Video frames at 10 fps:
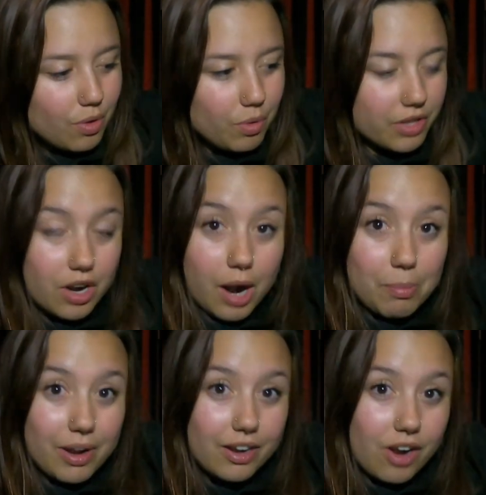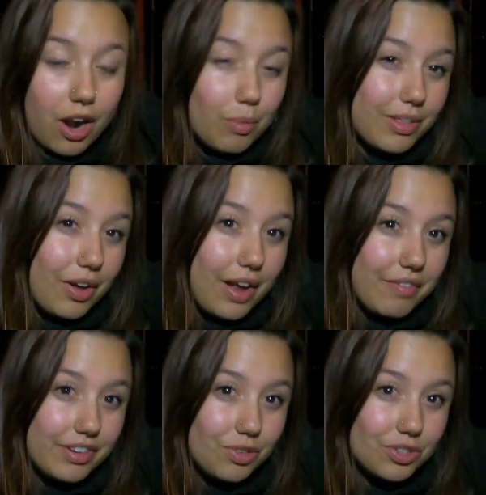with a carbureted car without
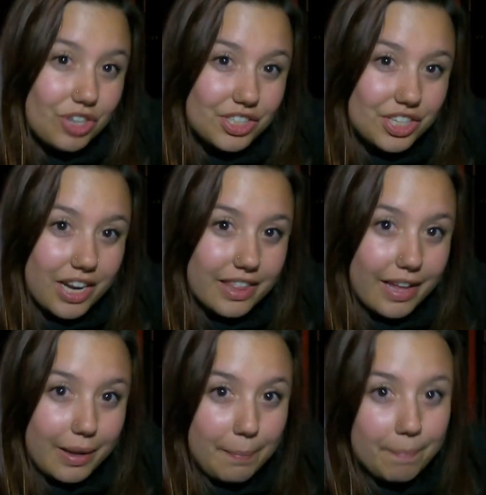having to adjust anything.